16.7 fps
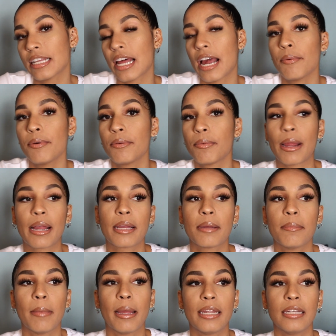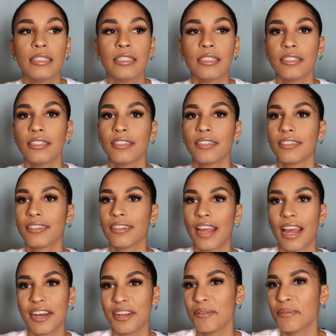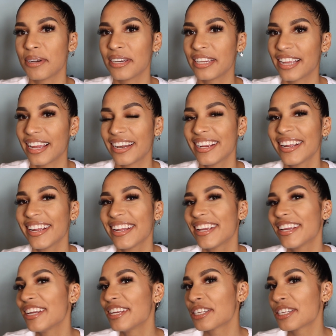I would recommend anyone get it.